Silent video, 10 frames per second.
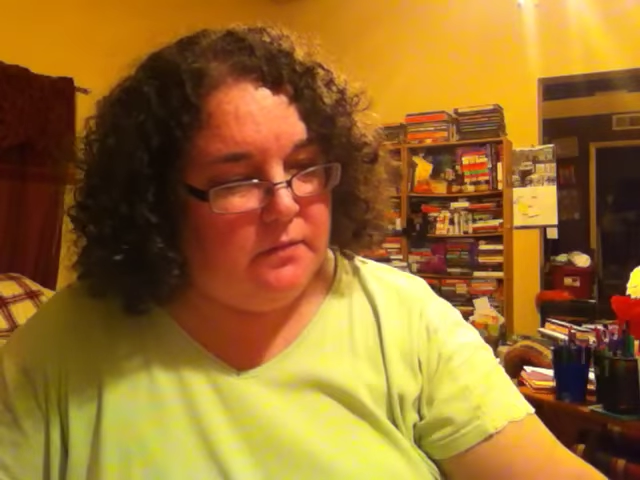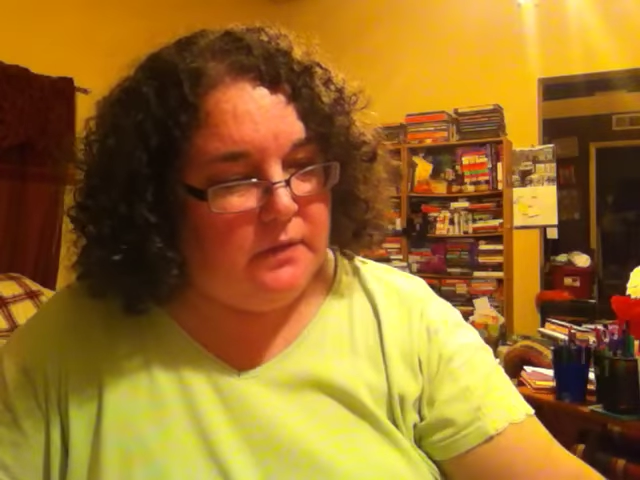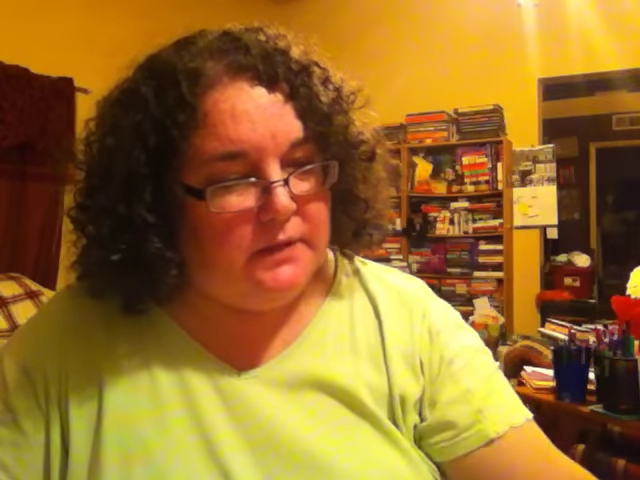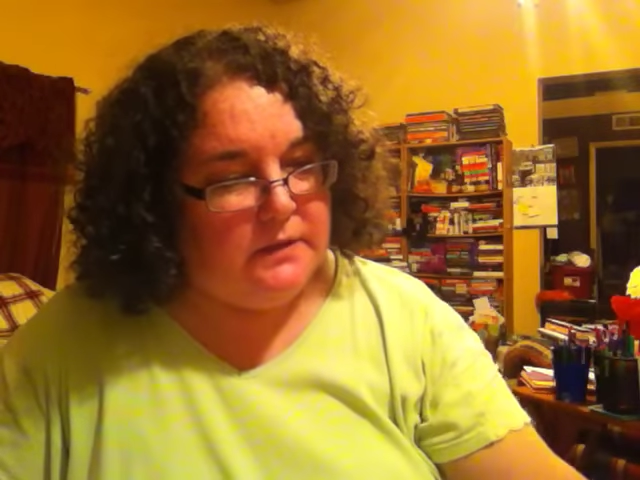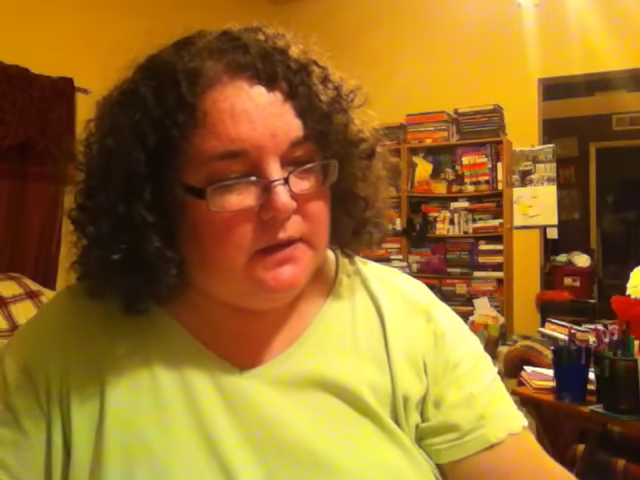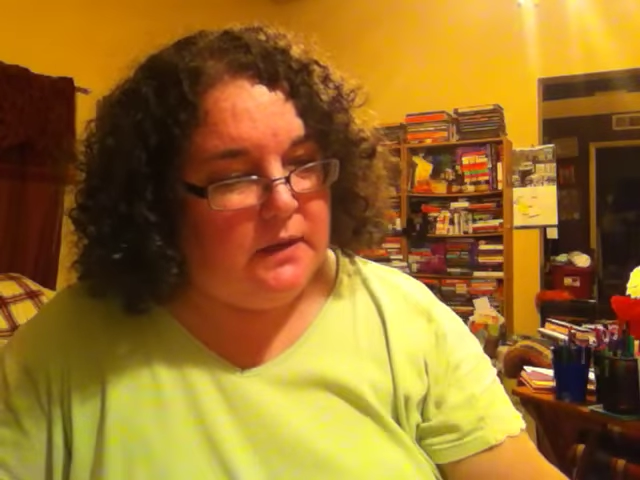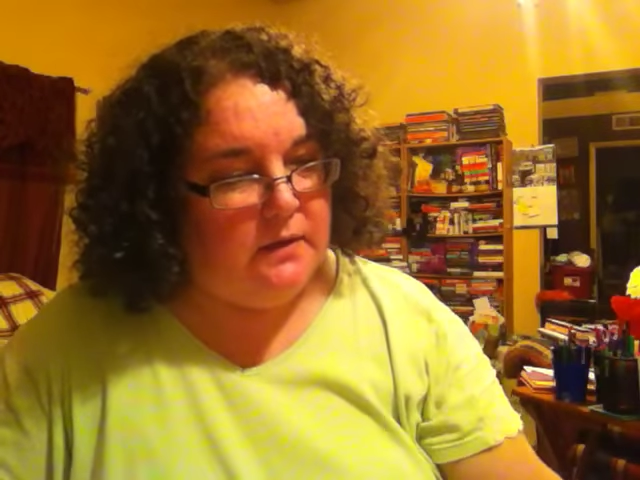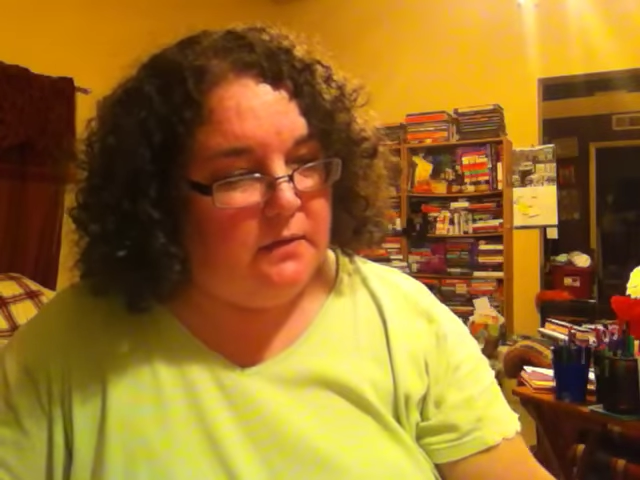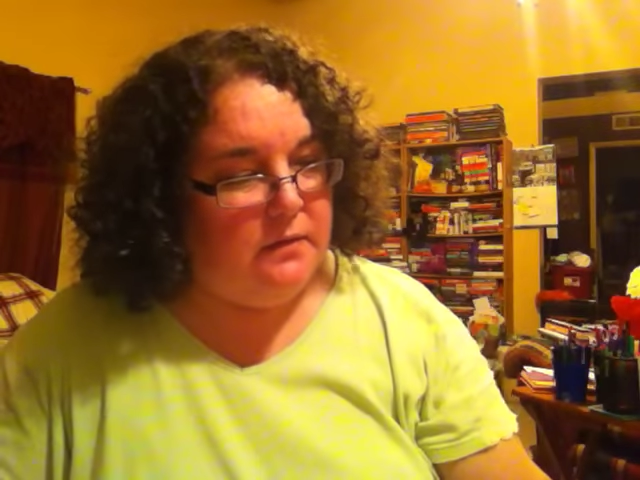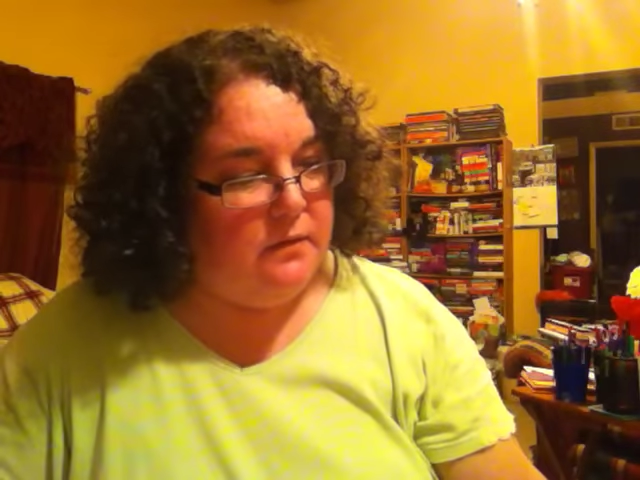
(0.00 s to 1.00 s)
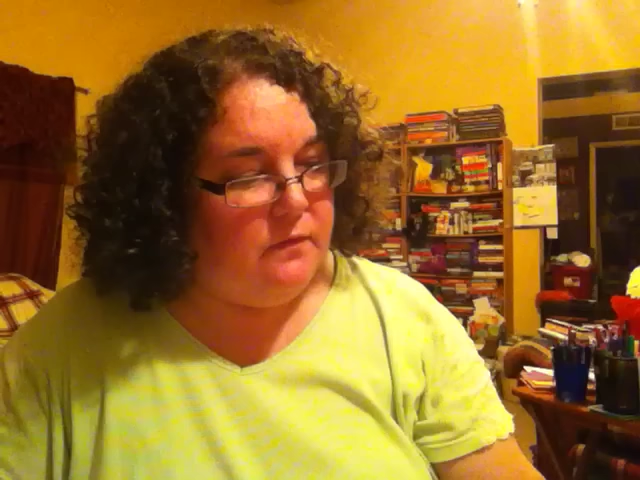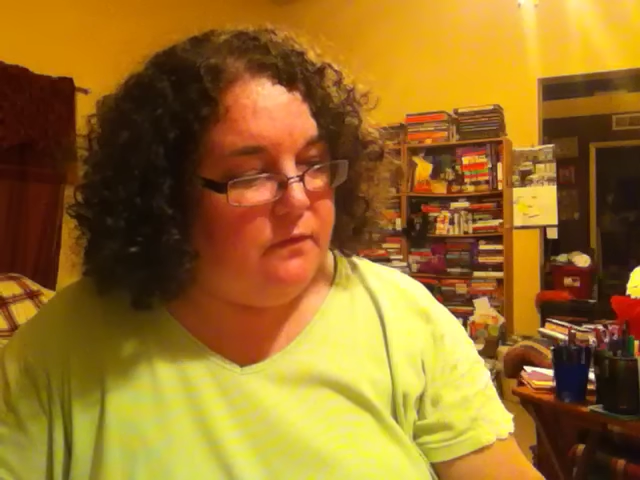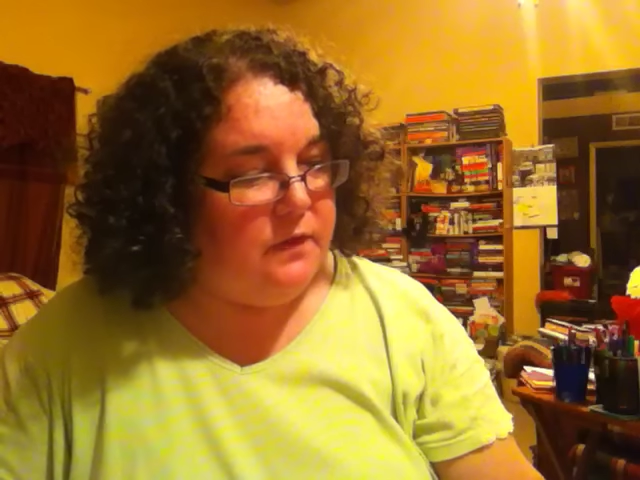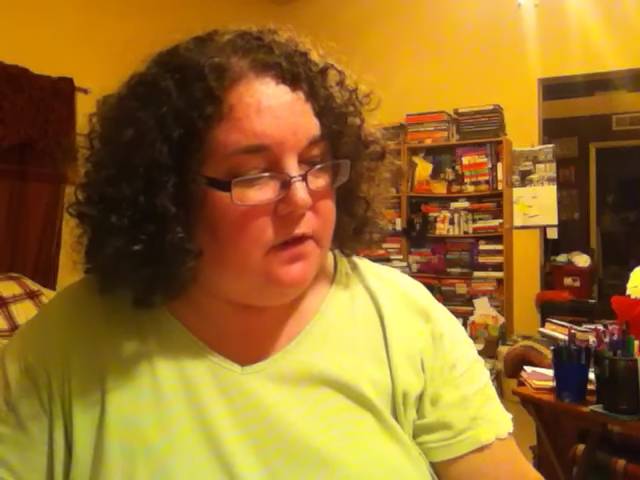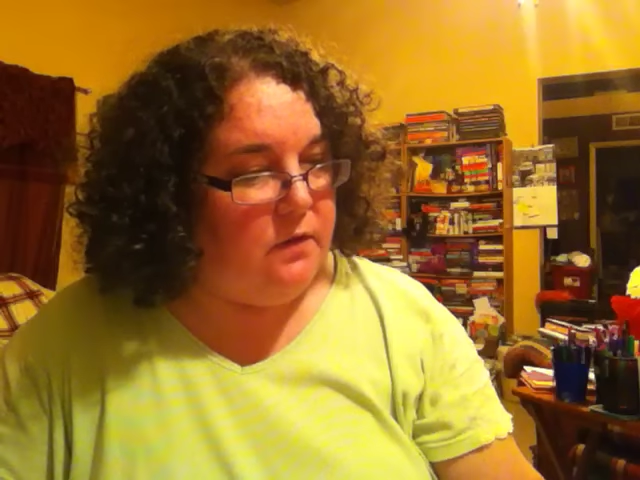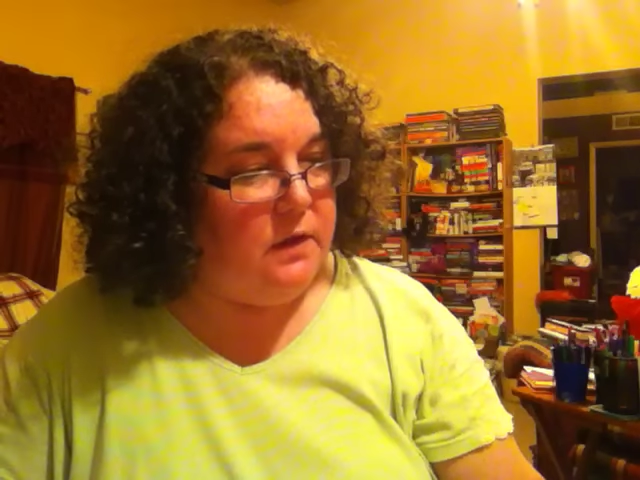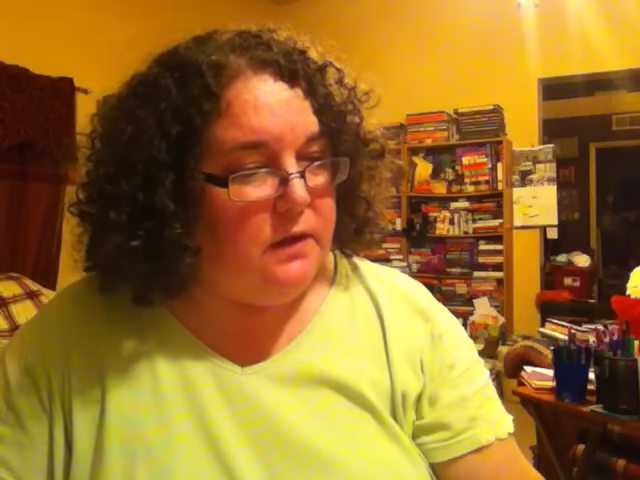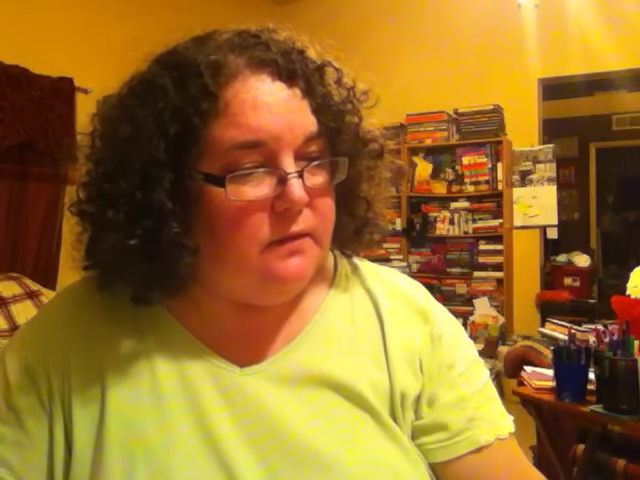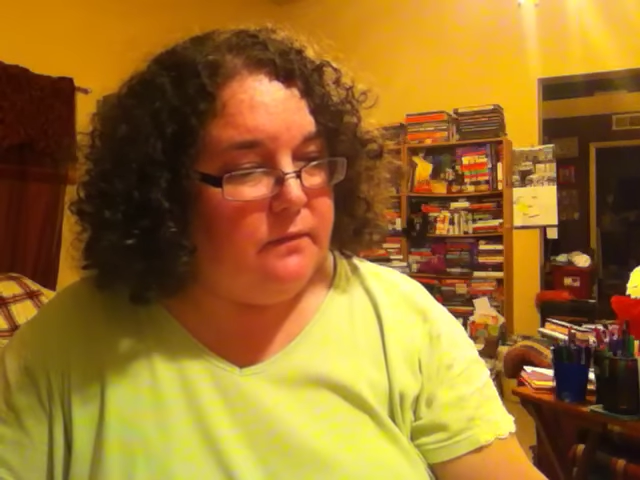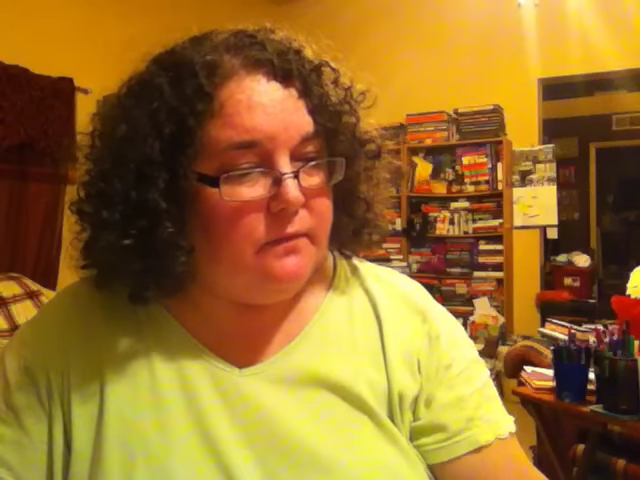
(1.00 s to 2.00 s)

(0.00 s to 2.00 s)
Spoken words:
It's a fairy.